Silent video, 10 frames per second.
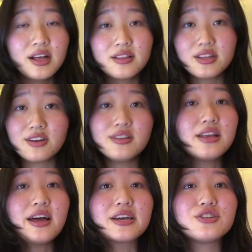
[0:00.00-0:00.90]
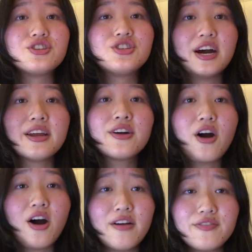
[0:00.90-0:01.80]
literally like shutting
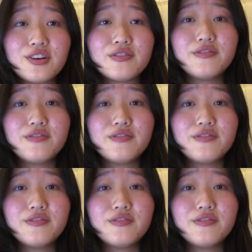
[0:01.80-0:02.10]
off your